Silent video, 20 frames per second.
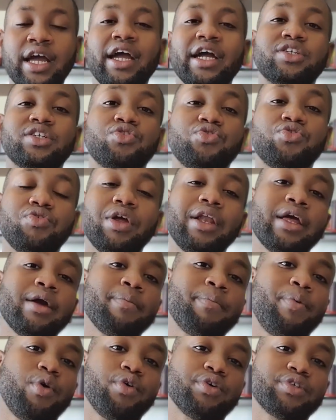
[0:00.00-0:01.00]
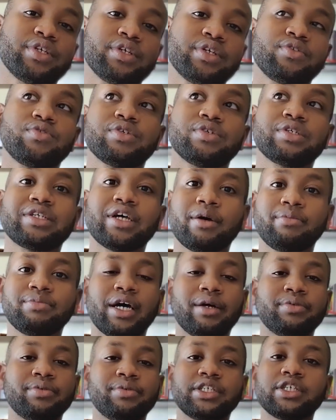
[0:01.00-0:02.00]
It's really important to
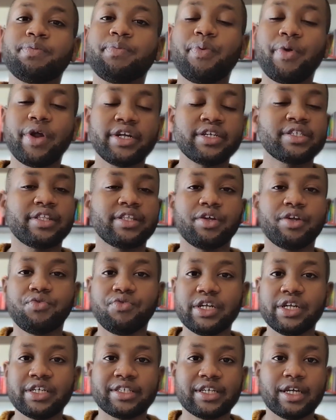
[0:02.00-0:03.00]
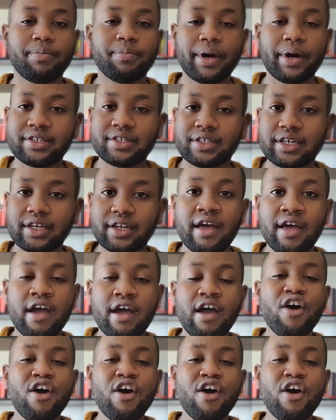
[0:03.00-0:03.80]
sometimes just press that reset button,